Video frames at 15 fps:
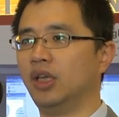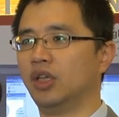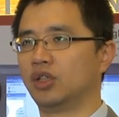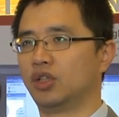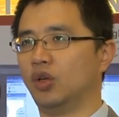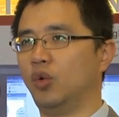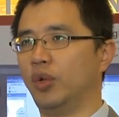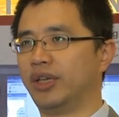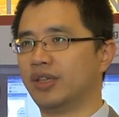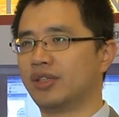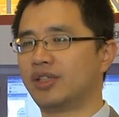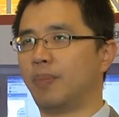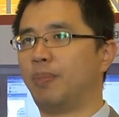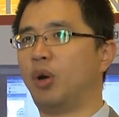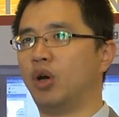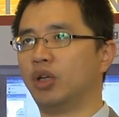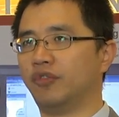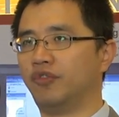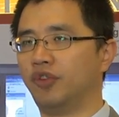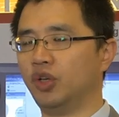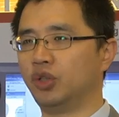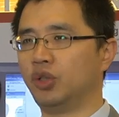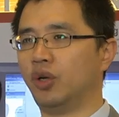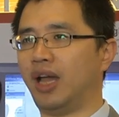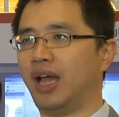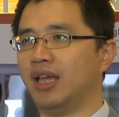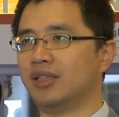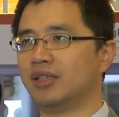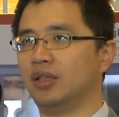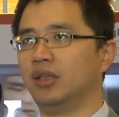So we can support
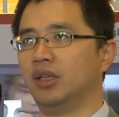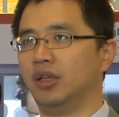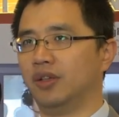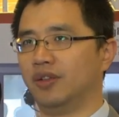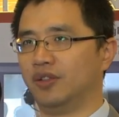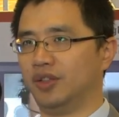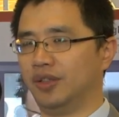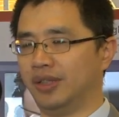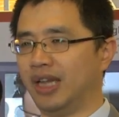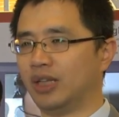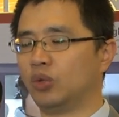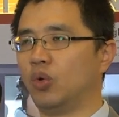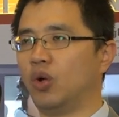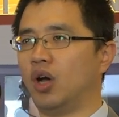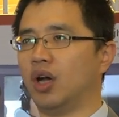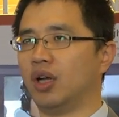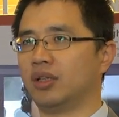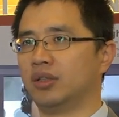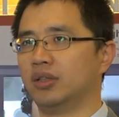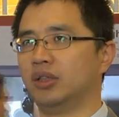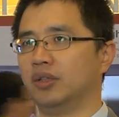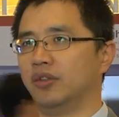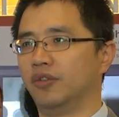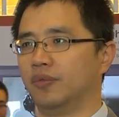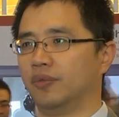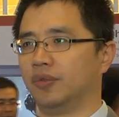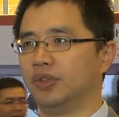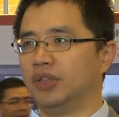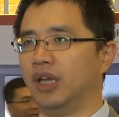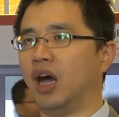virtualized network
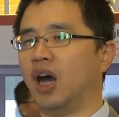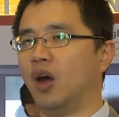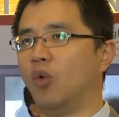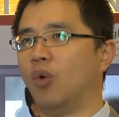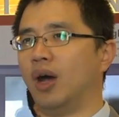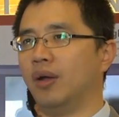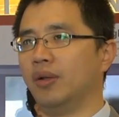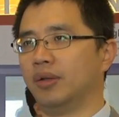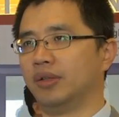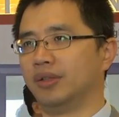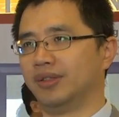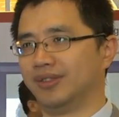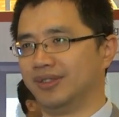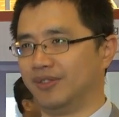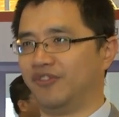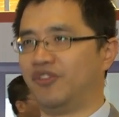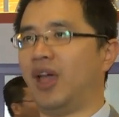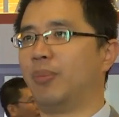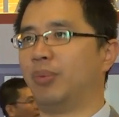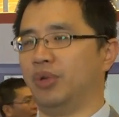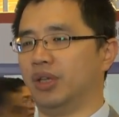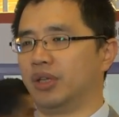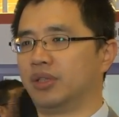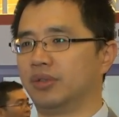in our fabric.